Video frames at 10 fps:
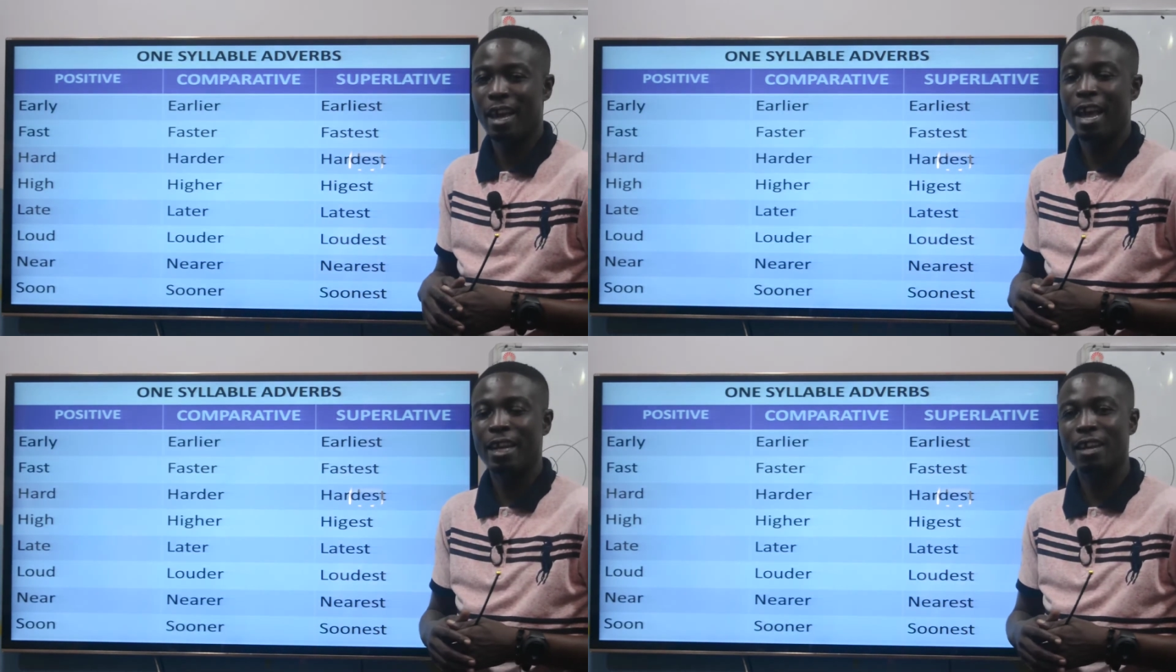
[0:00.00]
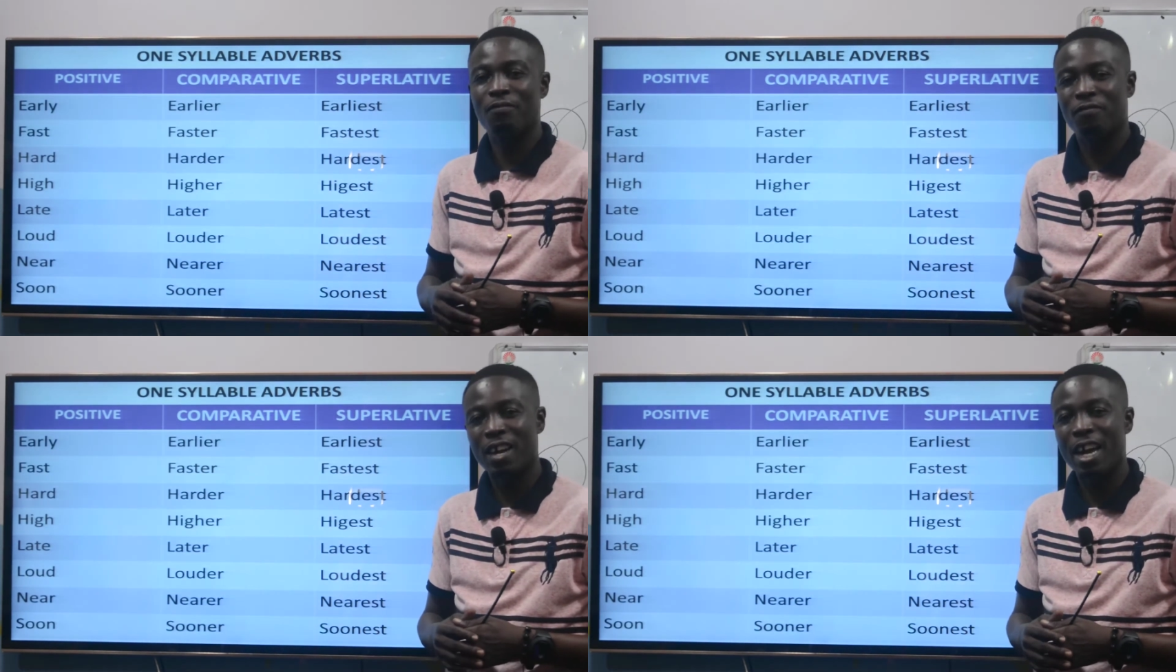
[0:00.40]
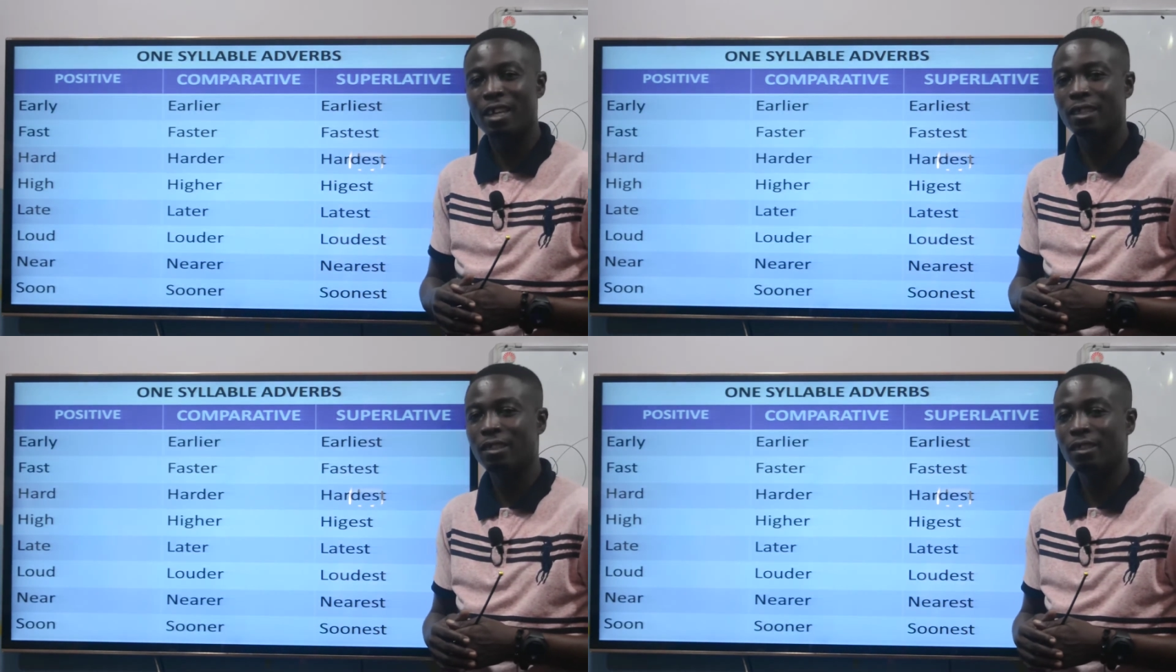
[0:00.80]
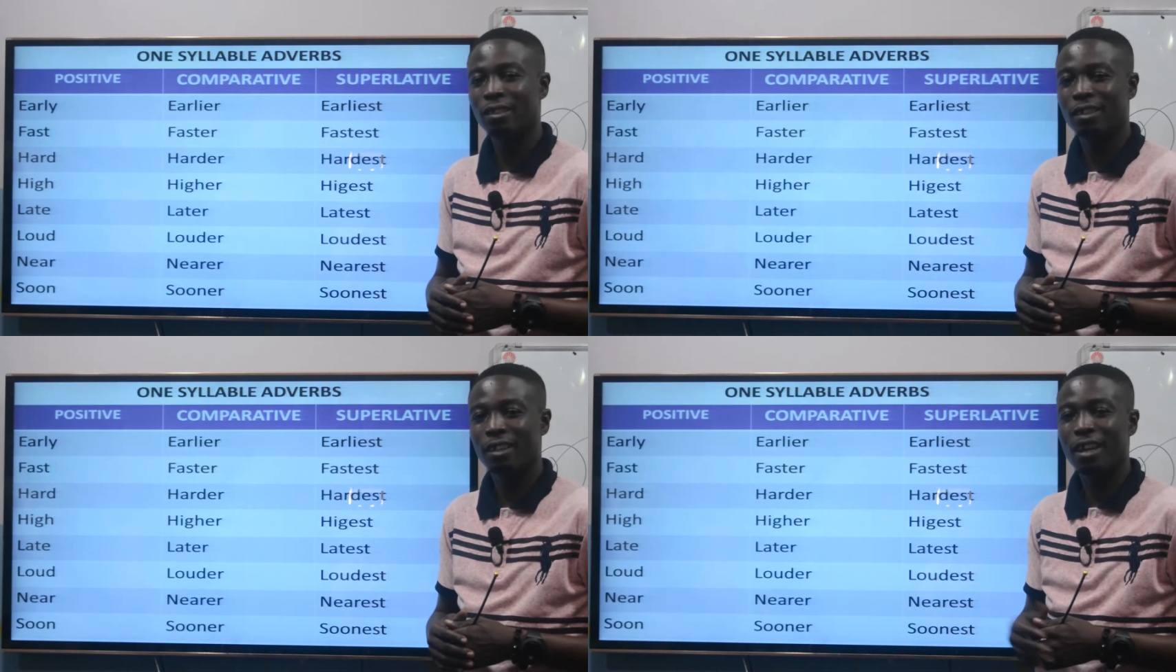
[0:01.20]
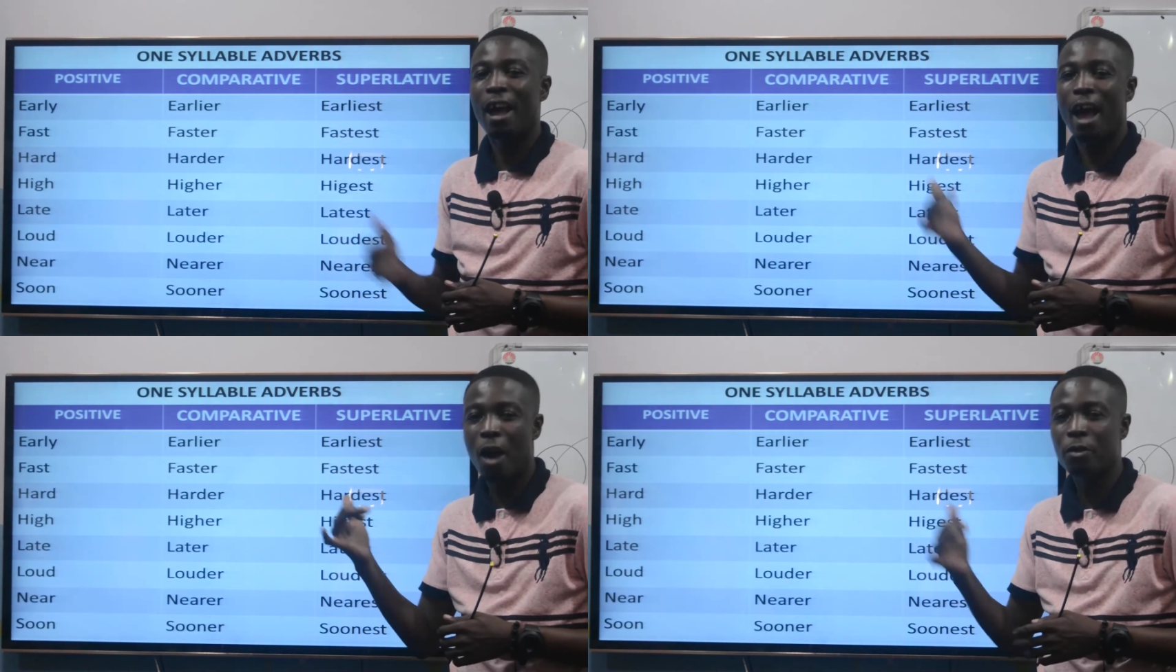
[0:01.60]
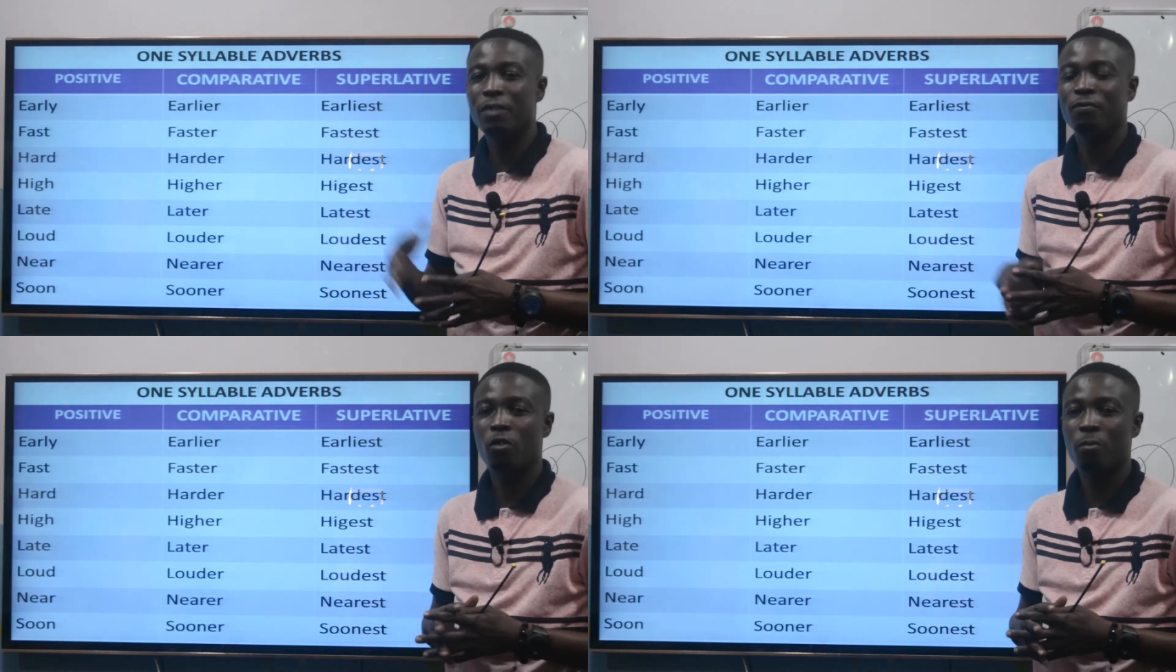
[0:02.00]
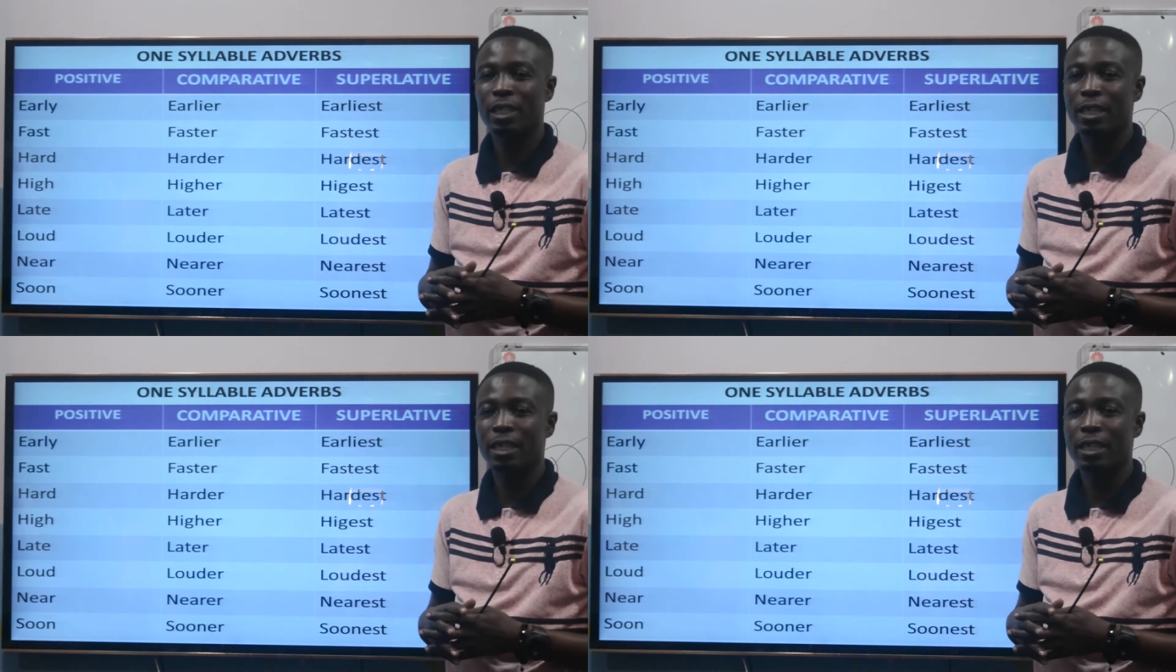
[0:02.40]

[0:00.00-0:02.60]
and then find how they form theirs